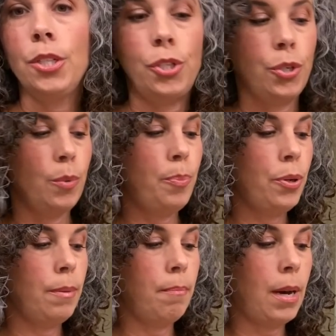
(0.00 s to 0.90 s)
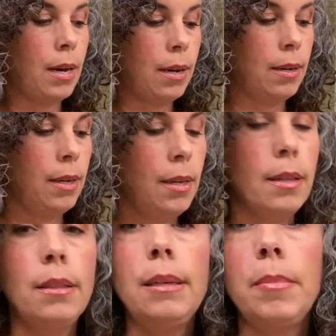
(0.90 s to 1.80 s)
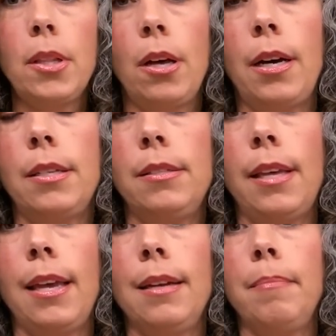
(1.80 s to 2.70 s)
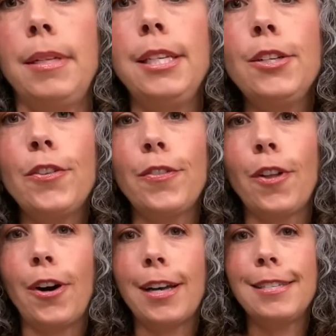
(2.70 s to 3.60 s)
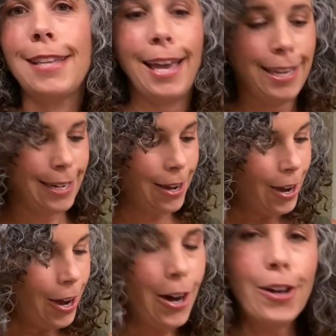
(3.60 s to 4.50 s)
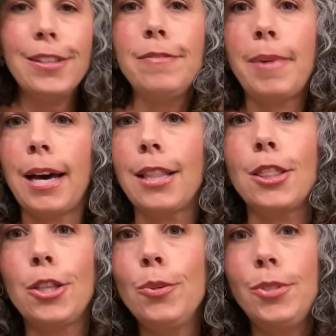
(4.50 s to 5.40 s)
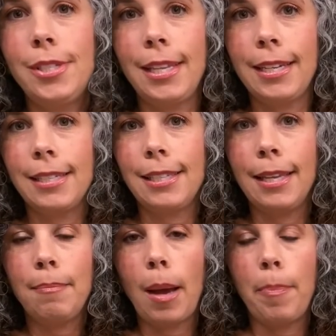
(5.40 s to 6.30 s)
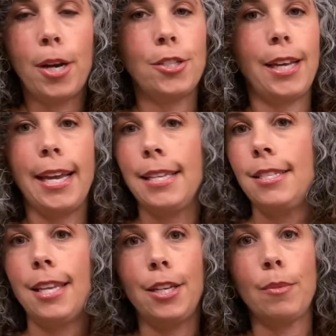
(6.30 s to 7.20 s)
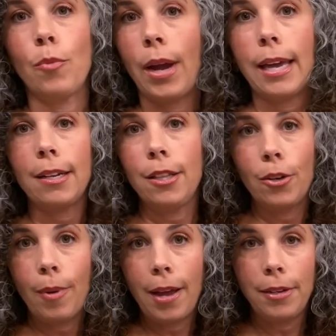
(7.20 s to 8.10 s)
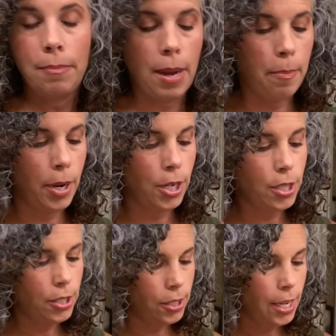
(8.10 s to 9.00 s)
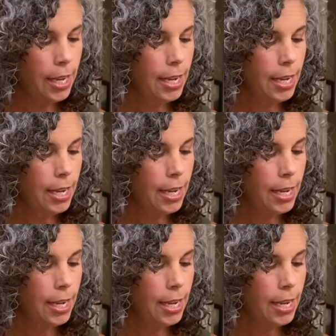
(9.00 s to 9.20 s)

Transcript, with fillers: to put my lip gloss and my dental floss and all of my loose things in my purse. I can't stand them rattling around in my purse.